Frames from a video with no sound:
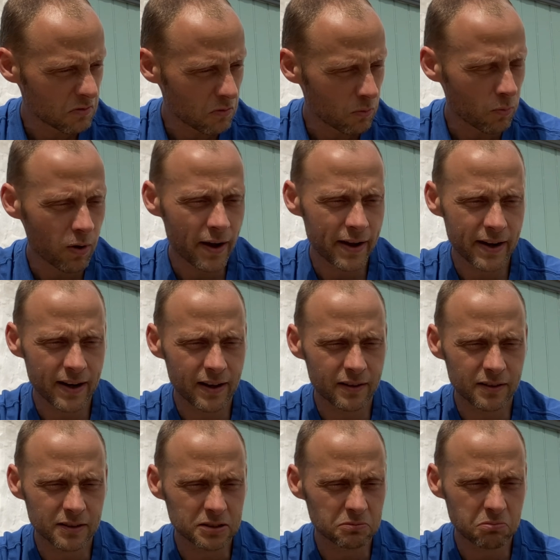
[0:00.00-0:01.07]
why I
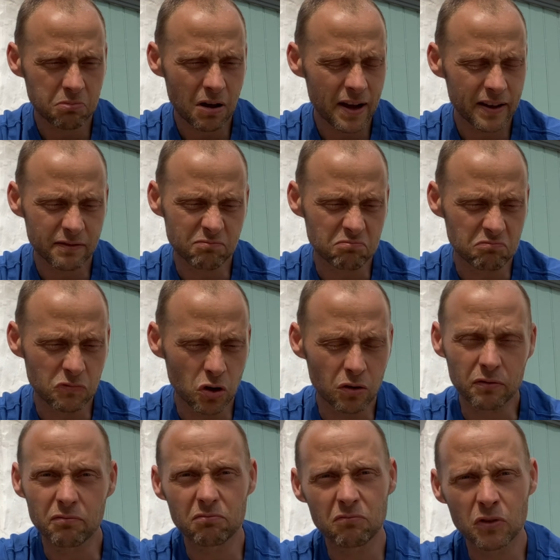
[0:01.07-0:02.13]
don't
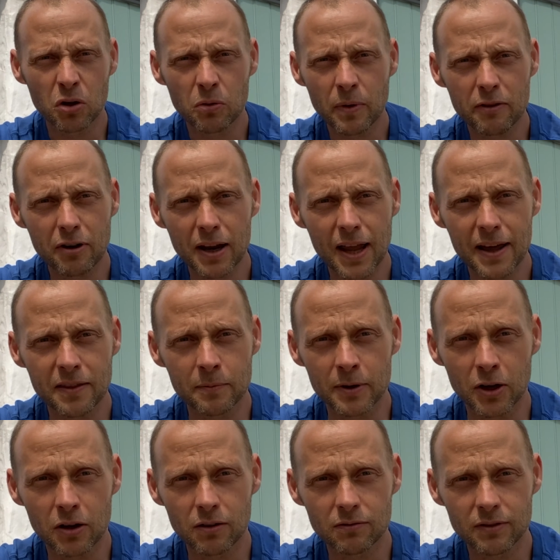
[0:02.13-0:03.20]
know whether I like them or
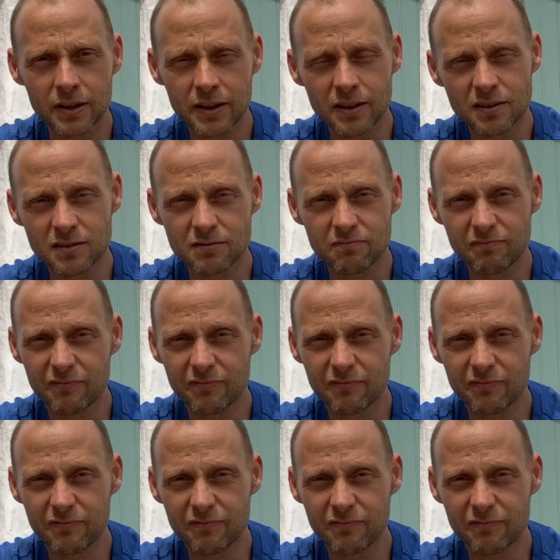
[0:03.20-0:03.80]
not is,